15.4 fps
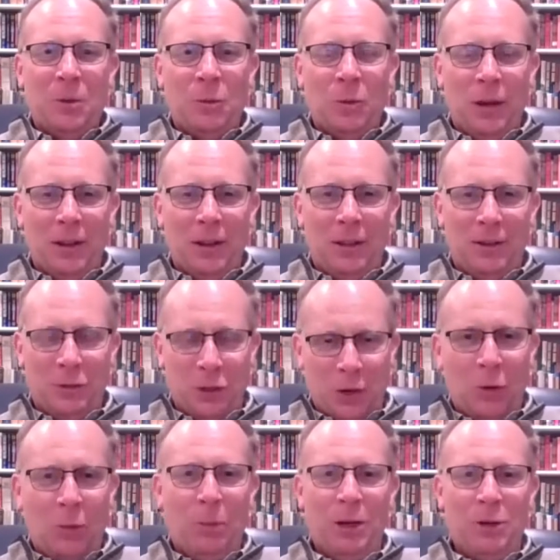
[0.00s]
with
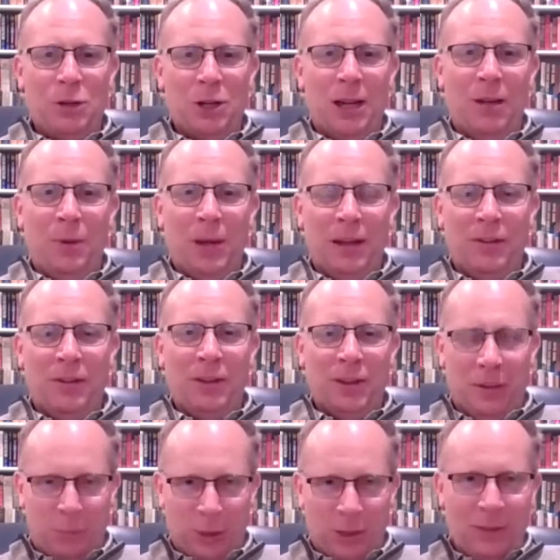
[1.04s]
General Pinochet about,
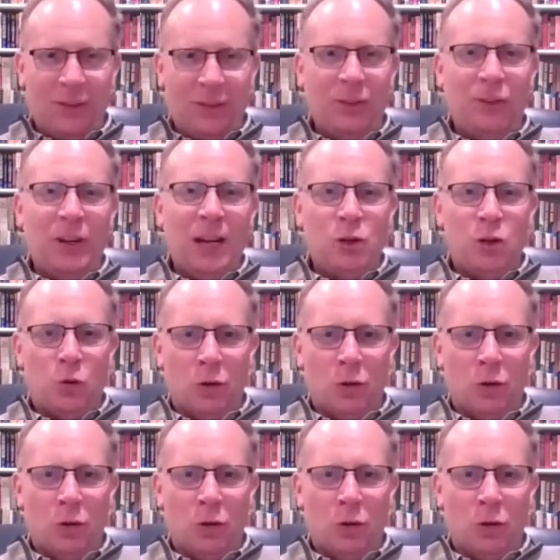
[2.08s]
I believe this is St.